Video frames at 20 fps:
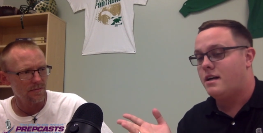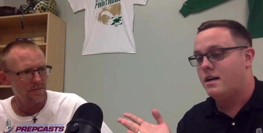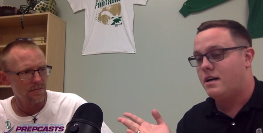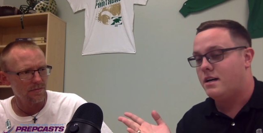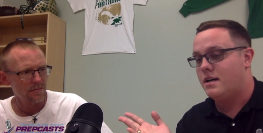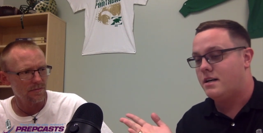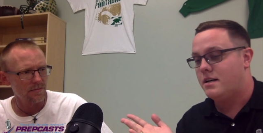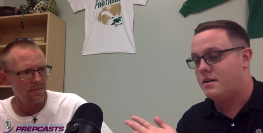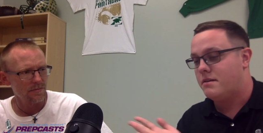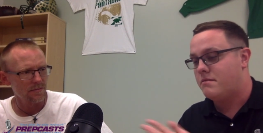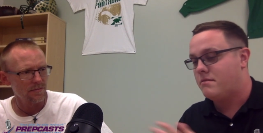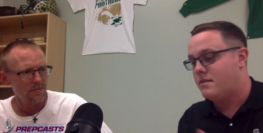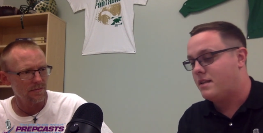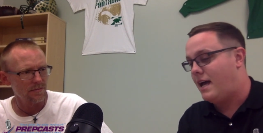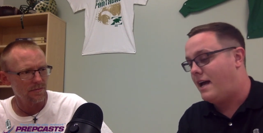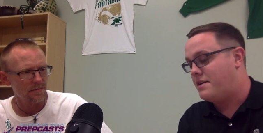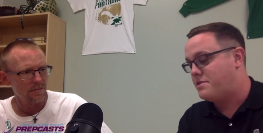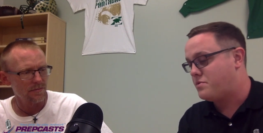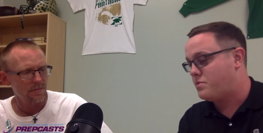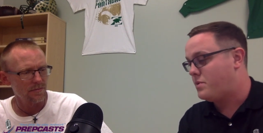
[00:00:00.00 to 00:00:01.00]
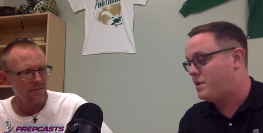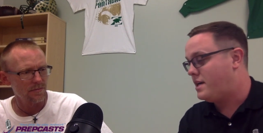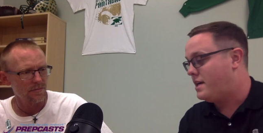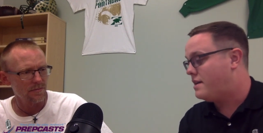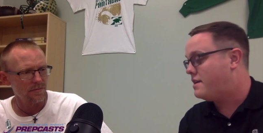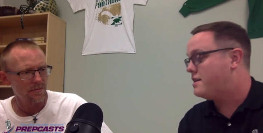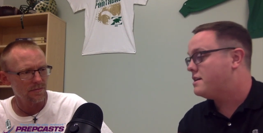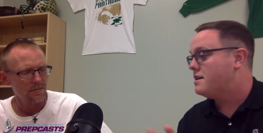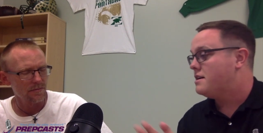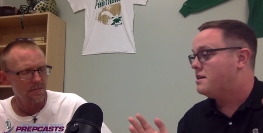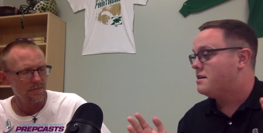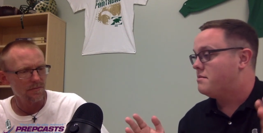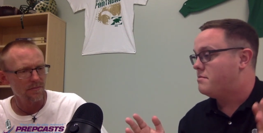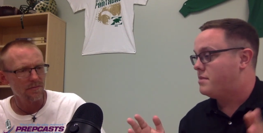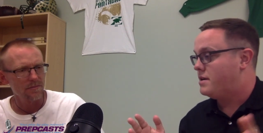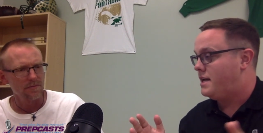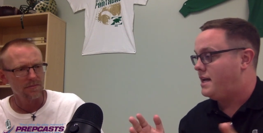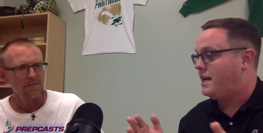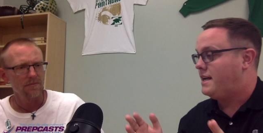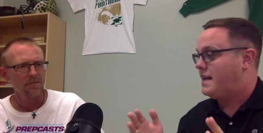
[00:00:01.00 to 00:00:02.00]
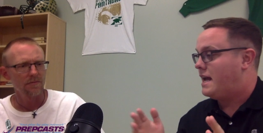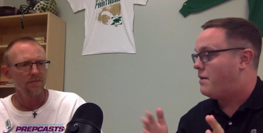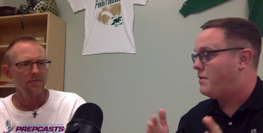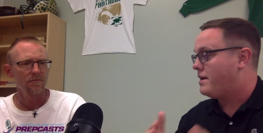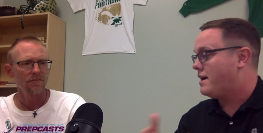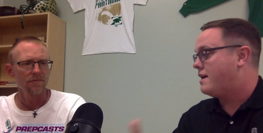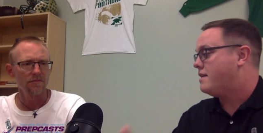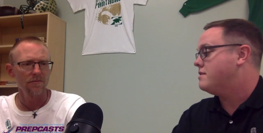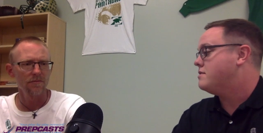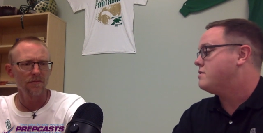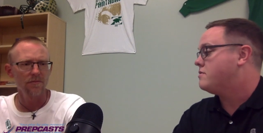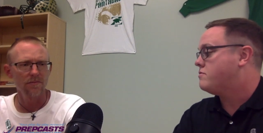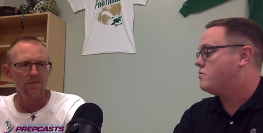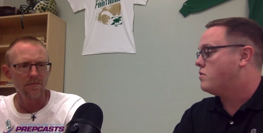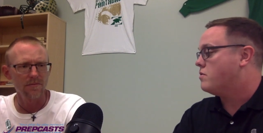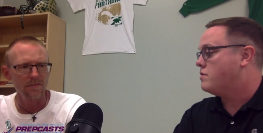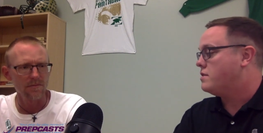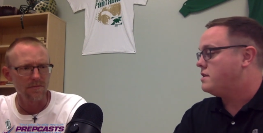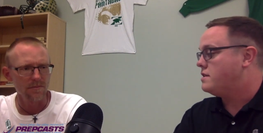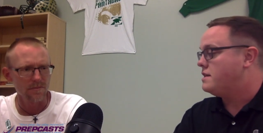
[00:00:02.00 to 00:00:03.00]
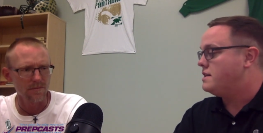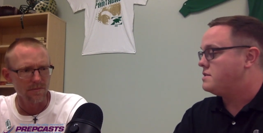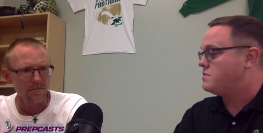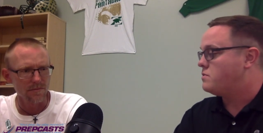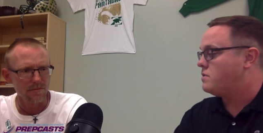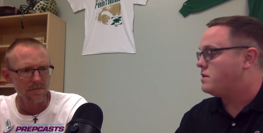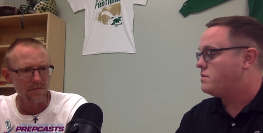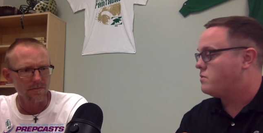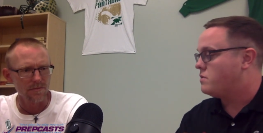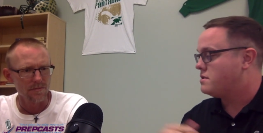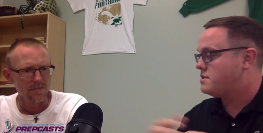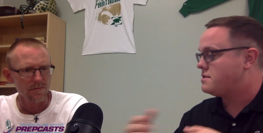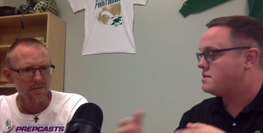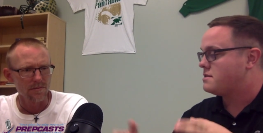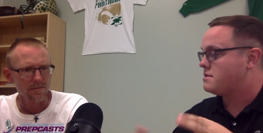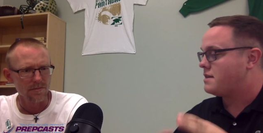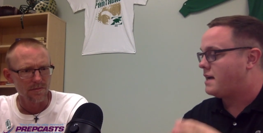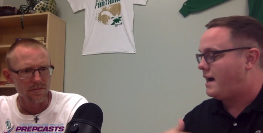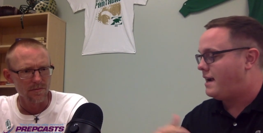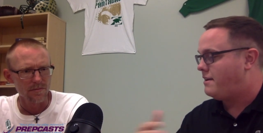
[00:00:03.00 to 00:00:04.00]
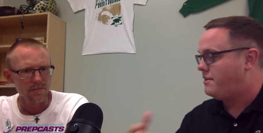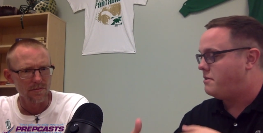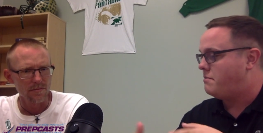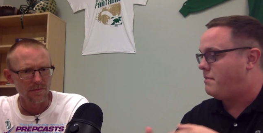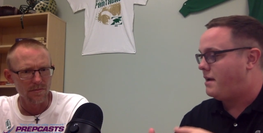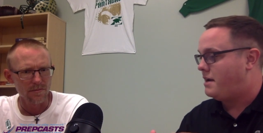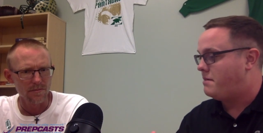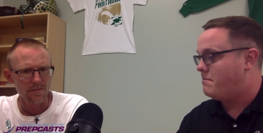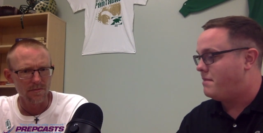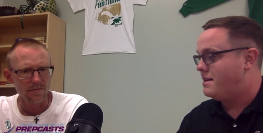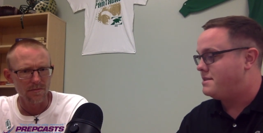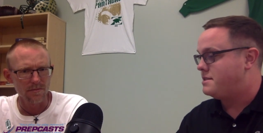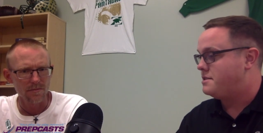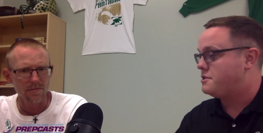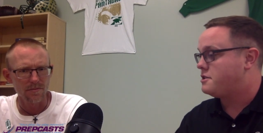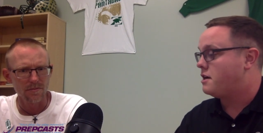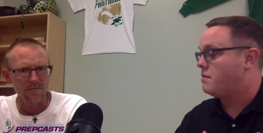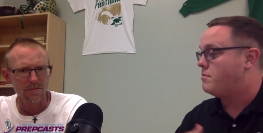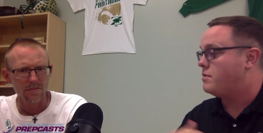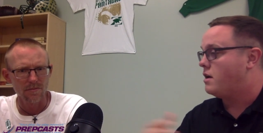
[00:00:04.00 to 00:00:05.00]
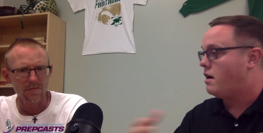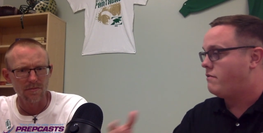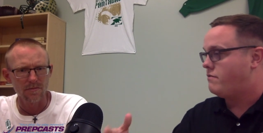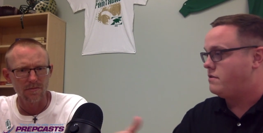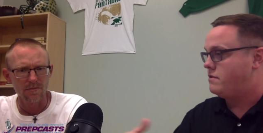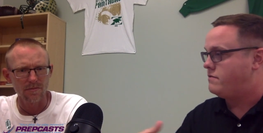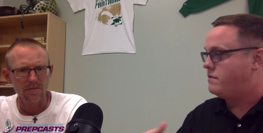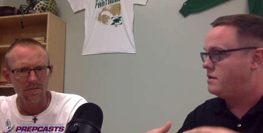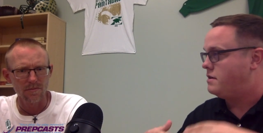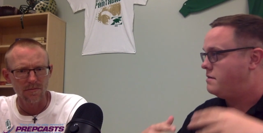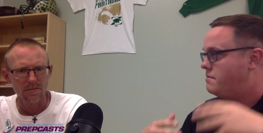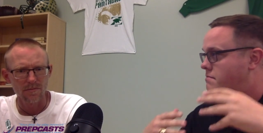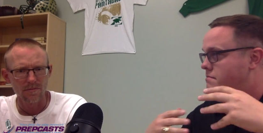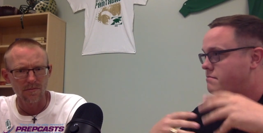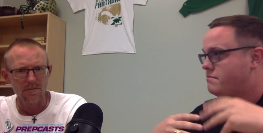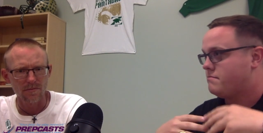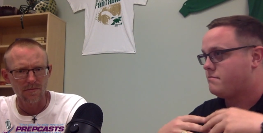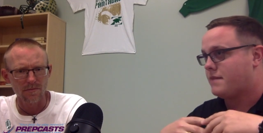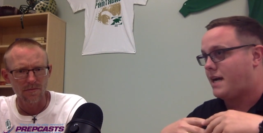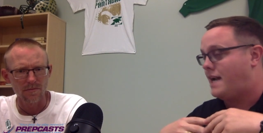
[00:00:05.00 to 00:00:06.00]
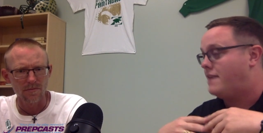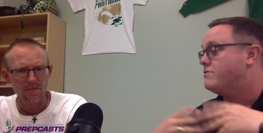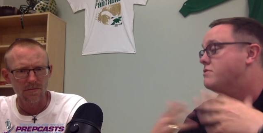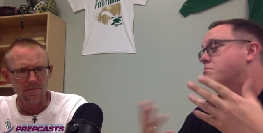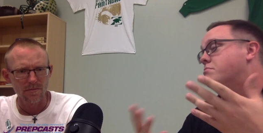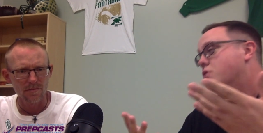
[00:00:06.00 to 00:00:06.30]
Speaker 1: uh, last week, but hey, now we got to look forward to this. What what's kind of your main message coming off of a kind of a